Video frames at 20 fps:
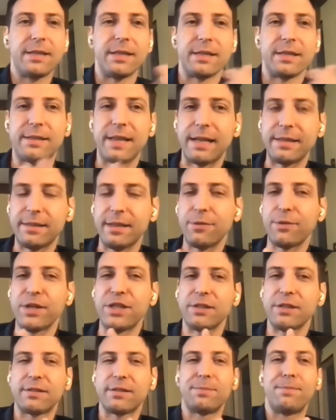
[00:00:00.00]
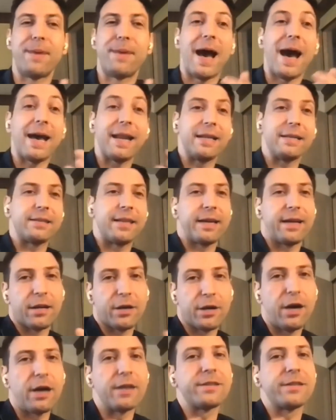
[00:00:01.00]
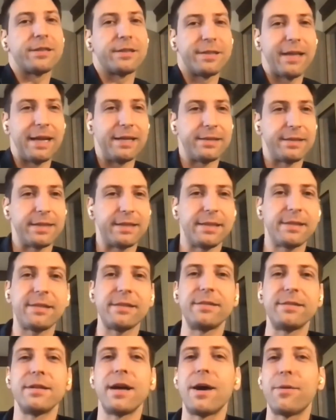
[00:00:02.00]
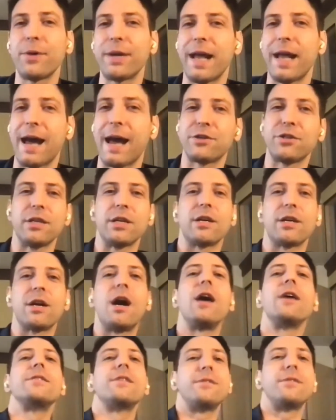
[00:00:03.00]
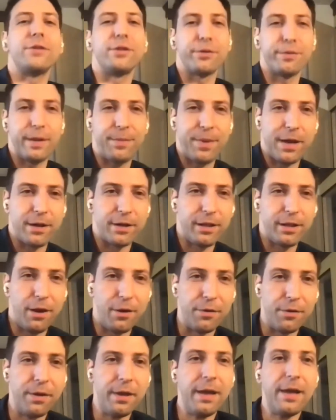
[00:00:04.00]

The sense in which it's bad is like a causal sense. Like, this is not what actually causes you to repay your loan.